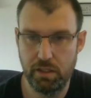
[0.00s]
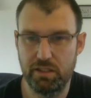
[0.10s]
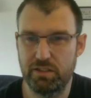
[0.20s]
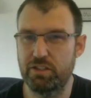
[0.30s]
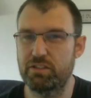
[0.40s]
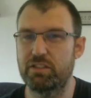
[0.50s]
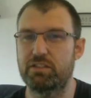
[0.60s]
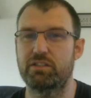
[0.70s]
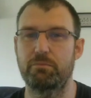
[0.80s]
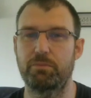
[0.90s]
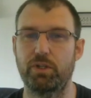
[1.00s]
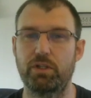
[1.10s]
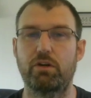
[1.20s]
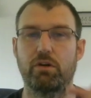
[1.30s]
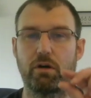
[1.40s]
It's just a simple
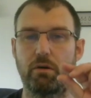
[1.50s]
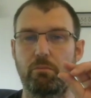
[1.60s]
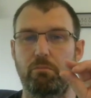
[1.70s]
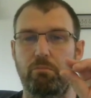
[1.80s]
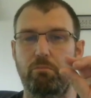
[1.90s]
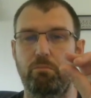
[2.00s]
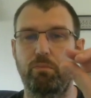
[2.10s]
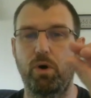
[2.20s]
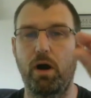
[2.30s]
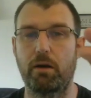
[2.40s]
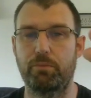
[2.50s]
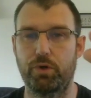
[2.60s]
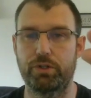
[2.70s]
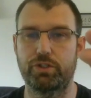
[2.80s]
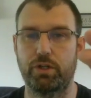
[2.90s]
little pawn
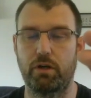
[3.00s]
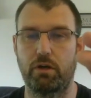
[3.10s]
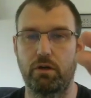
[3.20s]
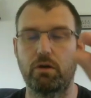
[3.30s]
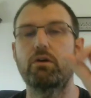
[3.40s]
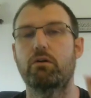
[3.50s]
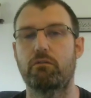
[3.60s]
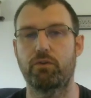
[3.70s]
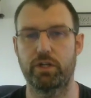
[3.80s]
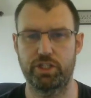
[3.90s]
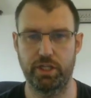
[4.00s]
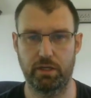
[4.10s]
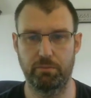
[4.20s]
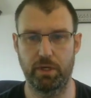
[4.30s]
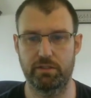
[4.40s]
push for a
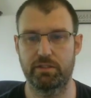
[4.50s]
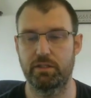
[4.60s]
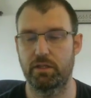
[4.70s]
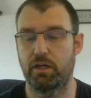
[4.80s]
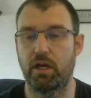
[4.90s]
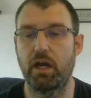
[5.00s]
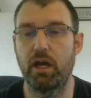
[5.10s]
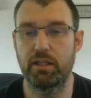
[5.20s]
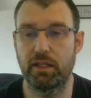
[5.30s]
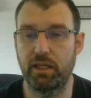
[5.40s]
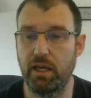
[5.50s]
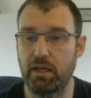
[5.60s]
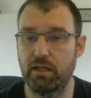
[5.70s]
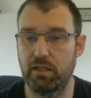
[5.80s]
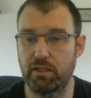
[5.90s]
checkmate. And the
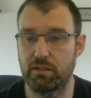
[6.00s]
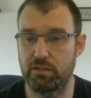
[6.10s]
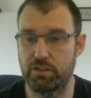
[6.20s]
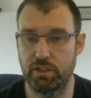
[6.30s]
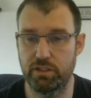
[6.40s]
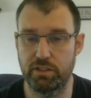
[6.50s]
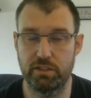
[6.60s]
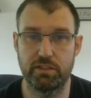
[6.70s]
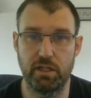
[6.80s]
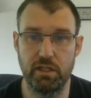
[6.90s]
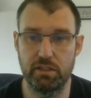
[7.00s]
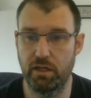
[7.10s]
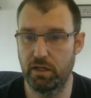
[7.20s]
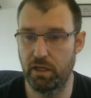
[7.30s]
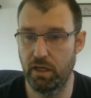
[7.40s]
king is just a sitting
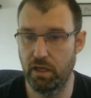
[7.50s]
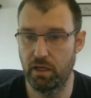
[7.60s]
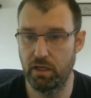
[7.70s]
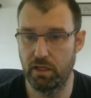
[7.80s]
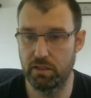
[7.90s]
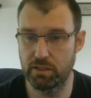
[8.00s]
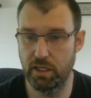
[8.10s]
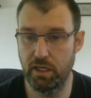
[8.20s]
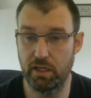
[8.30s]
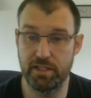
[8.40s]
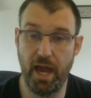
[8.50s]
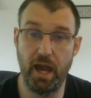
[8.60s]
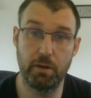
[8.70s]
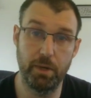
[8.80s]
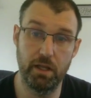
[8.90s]
duck. He is getting
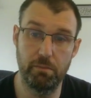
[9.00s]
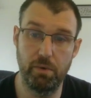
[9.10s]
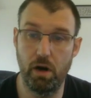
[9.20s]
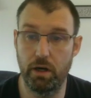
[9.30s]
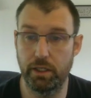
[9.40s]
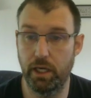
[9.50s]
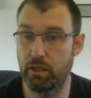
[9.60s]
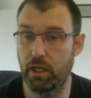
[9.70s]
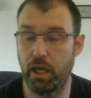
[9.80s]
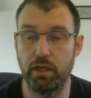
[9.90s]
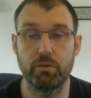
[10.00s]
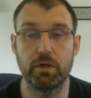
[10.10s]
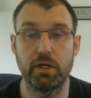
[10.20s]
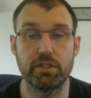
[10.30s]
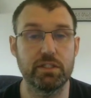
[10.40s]
attacked by the pawn, and
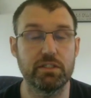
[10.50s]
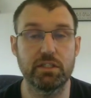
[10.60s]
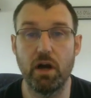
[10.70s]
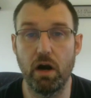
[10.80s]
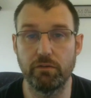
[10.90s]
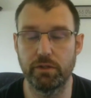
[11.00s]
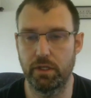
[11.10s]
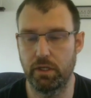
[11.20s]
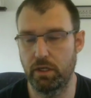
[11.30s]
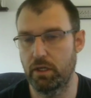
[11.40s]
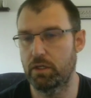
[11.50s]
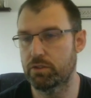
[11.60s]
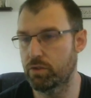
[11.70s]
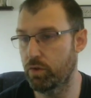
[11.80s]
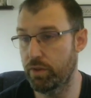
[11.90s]
anywhere else is covered.
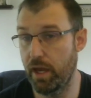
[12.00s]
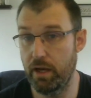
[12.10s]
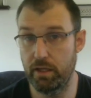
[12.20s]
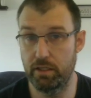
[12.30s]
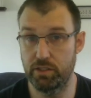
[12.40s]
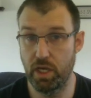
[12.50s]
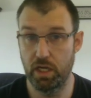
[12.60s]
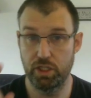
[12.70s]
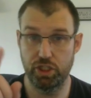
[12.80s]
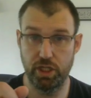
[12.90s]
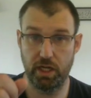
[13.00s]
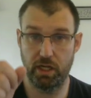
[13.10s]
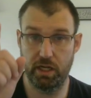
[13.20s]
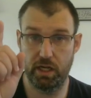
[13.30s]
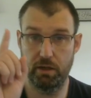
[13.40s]
So that is
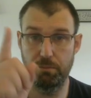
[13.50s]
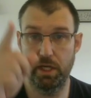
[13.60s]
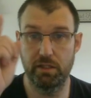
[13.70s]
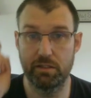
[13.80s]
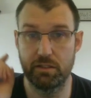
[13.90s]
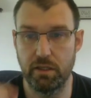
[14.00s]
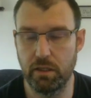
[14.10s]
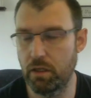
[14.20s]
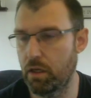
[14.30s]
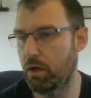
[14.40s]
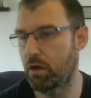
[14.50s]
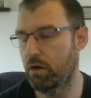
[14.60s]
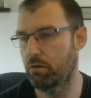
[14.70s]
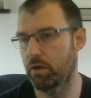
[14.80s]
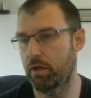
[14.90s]
checkmate,
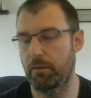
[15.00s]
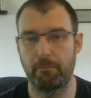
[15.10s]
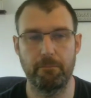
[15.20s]
right?